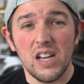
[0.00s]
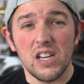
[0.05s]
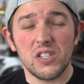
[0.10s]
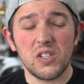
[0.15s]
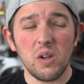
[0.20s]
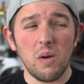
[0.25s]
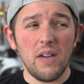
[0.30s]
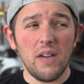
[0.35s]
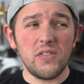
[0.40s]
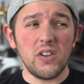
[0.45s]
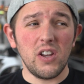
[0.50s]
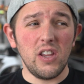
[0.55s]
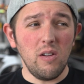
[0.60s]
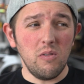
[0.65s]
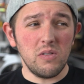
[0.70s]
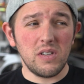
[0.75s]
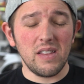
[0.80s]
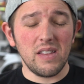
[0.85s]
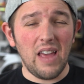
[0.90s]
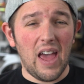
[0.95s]
So after
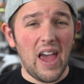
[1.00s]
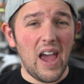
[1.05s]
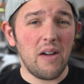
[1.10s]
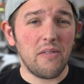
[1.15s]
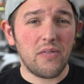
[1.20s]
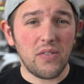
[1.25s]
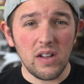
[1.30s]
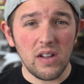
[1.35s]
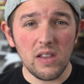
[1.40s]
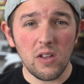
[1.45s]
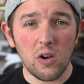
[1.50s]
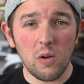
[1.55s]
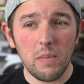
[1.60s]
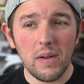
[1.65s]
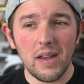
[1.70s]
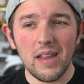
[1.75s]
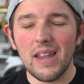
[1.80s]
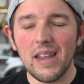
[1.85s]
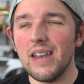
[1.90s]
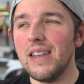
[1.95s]
using the app for a little
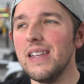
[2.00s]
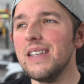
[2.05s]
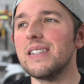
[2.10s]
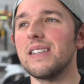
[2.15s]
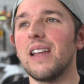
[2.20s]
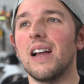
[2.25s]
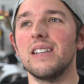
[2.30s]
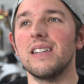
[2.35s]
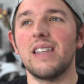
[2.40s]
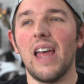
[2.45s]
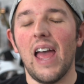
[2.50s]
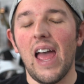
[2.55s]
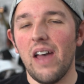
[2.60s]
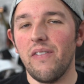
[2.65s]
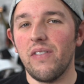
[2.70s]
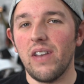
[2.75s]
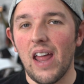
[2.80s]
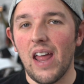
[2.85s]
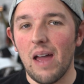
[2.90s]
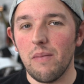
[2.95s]
bit, it is nice to
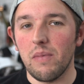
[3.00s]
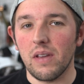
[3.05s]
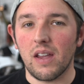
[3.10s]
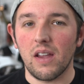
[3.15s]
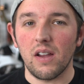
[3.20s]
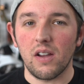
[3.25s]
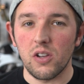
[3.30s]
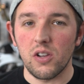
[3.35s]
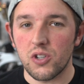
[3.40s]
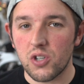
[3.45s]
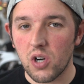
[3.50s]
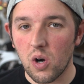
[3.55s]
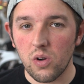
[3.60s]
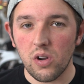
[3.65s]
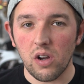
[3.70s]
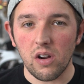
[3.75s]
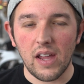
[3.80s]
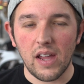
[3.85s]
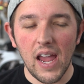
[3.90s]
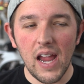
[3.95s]
have an app that can
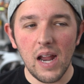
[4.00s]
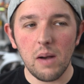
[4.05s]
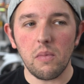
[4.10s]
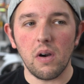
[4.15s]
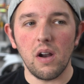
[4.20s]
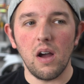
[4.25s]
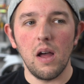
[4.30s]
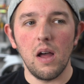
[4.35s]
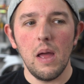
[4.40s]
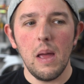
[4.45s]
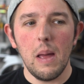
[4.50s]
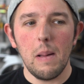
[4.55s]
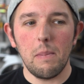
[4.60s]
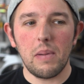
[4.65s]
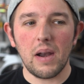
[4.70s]
control your camera,